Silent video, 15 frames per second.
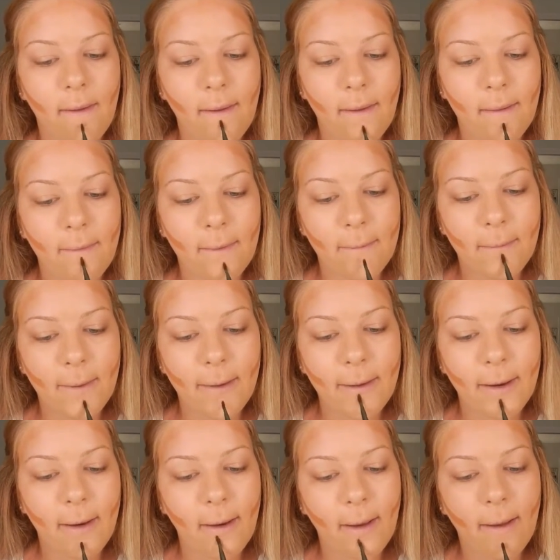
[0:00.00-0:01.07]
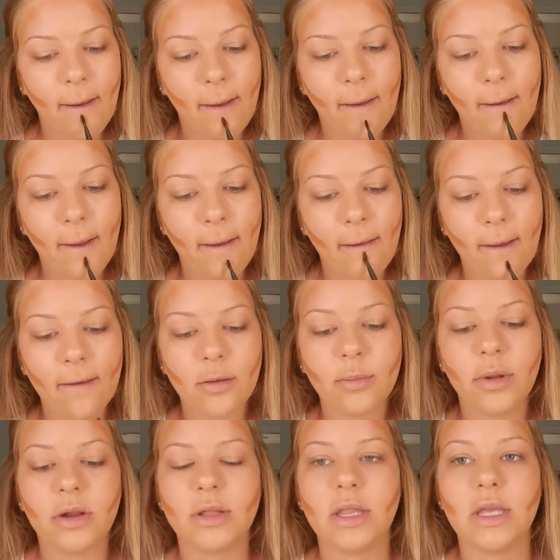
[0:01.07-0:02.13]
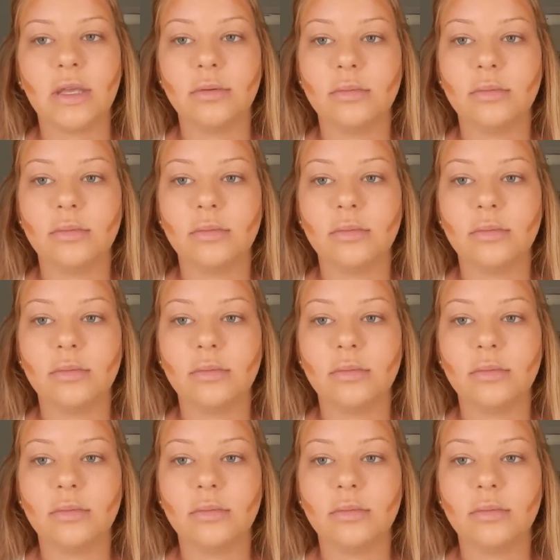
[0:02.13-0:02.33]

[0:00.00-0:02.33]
and a little right here. Barely.